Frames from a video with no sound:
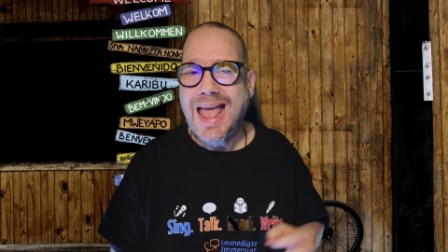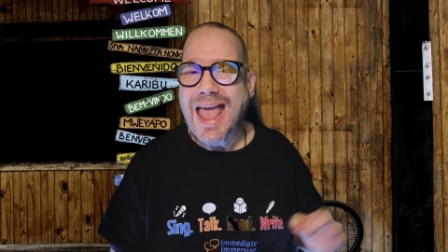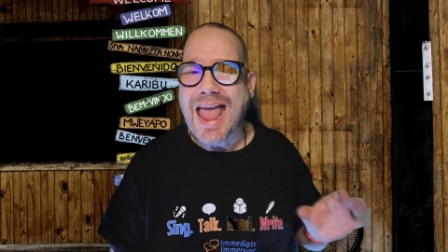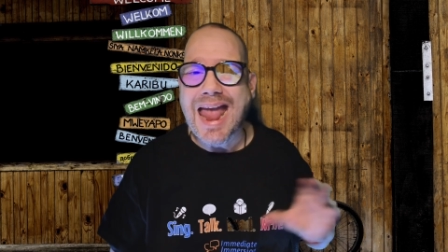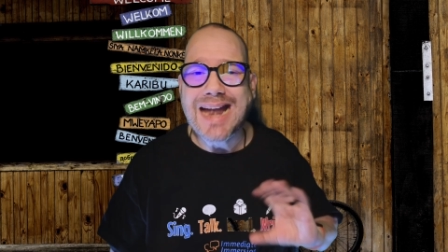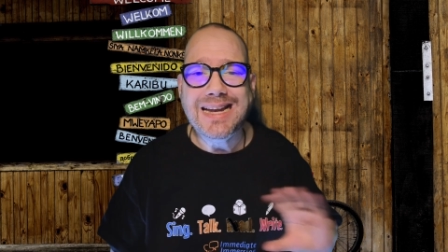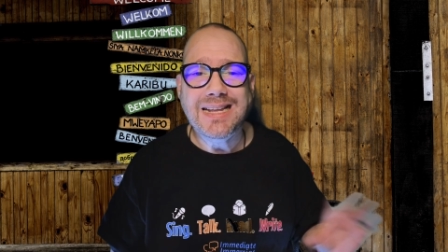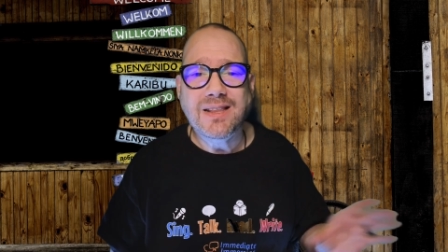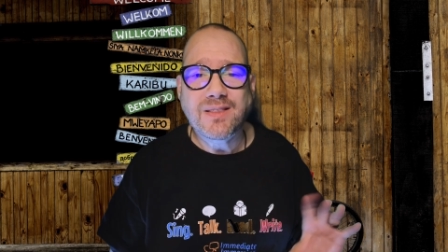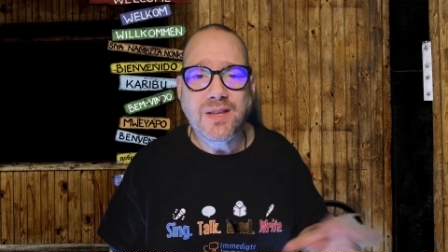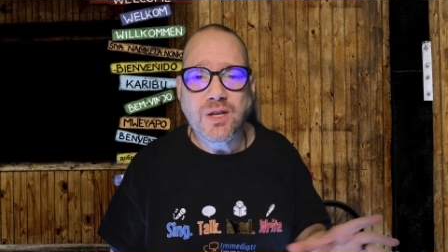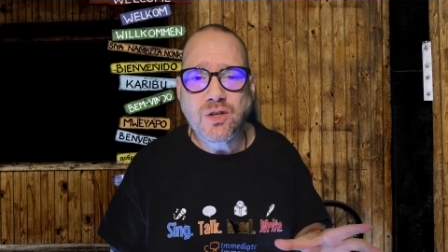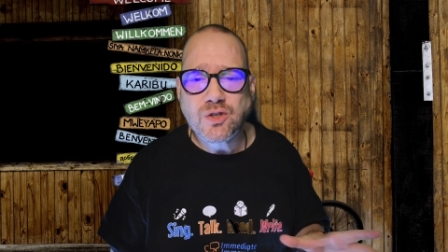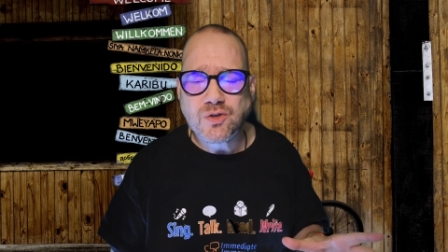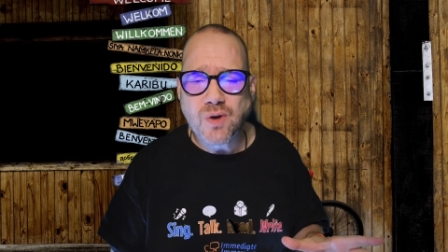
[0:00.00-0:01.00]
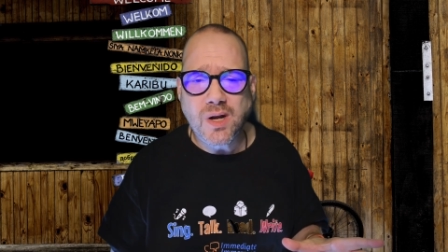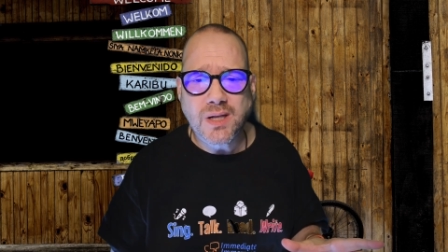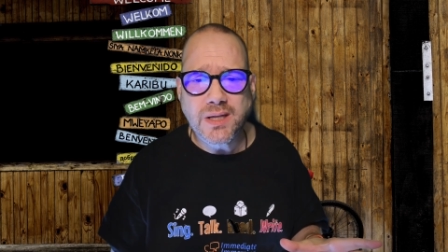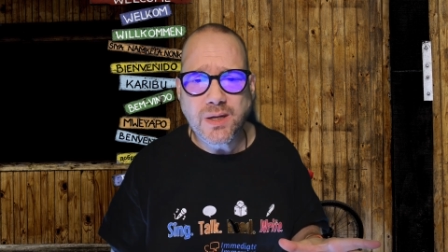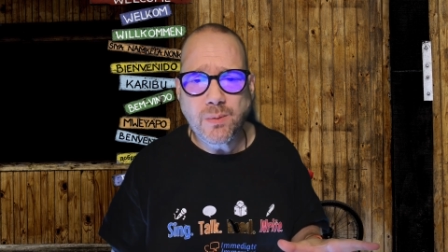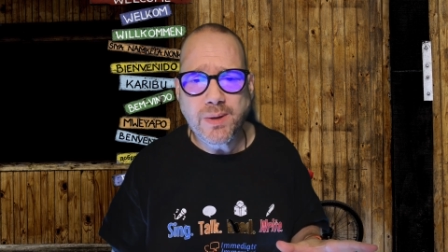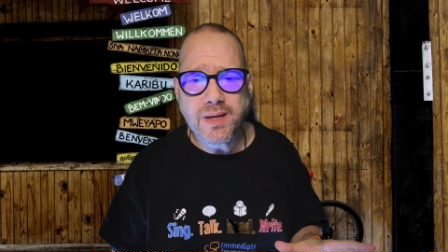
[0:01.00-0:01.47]
Anything you're
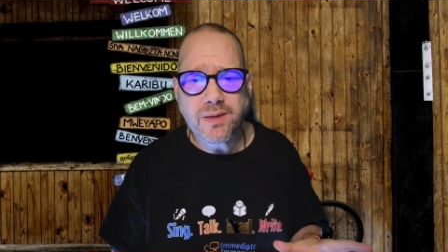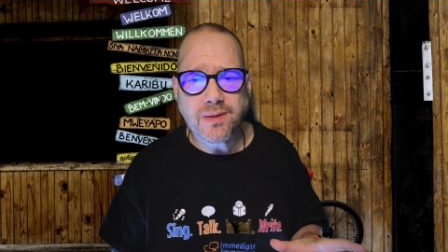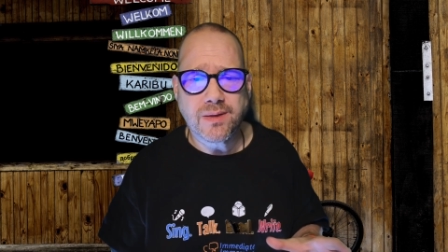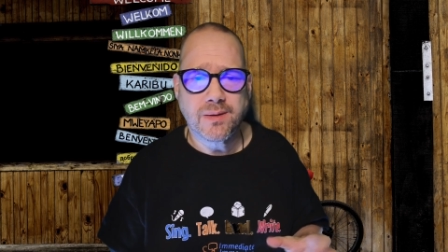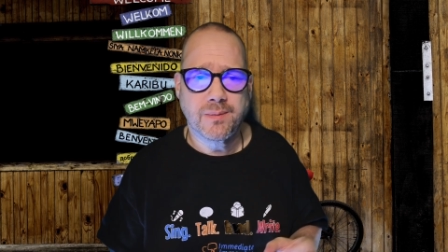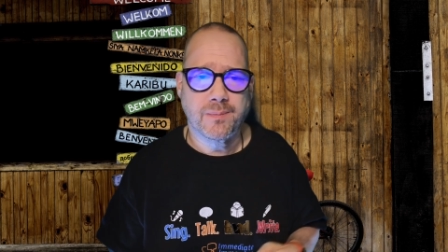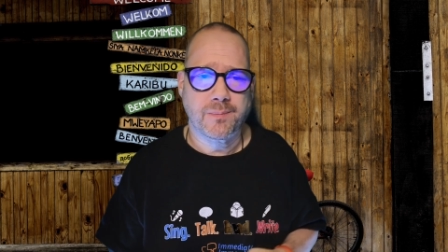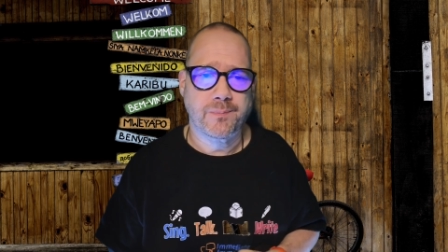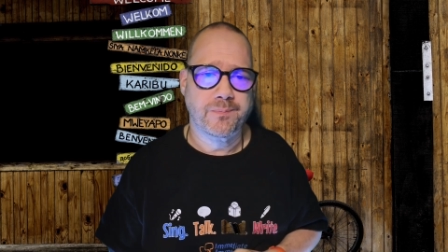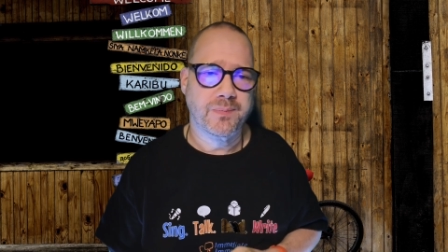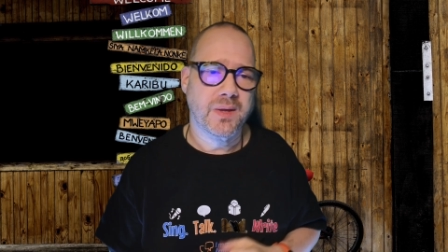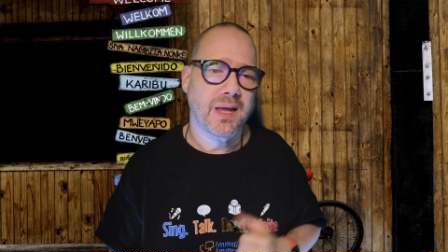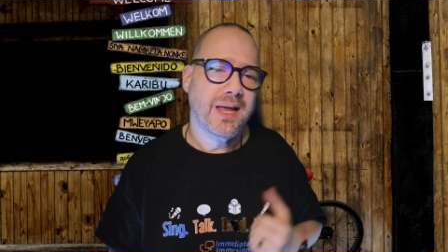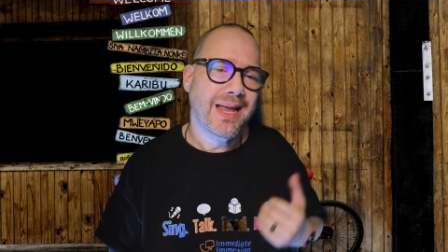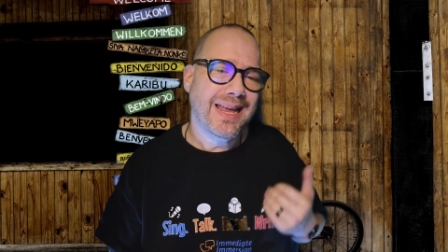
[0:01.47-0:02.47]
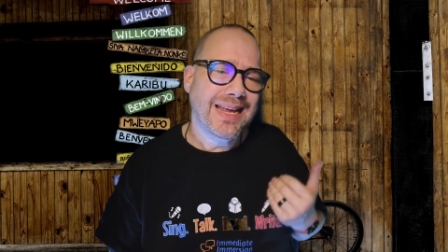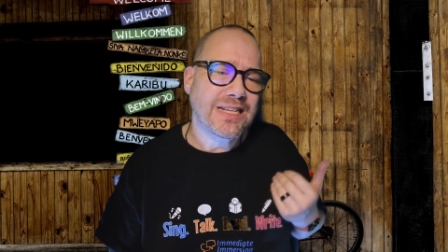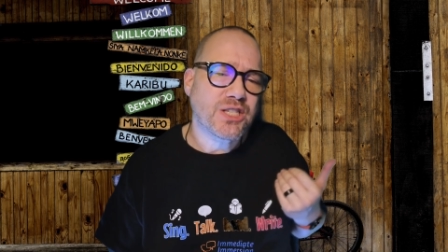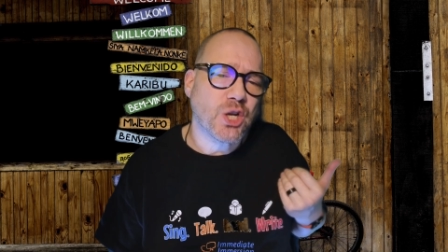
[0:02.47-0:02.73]
struggling with, it's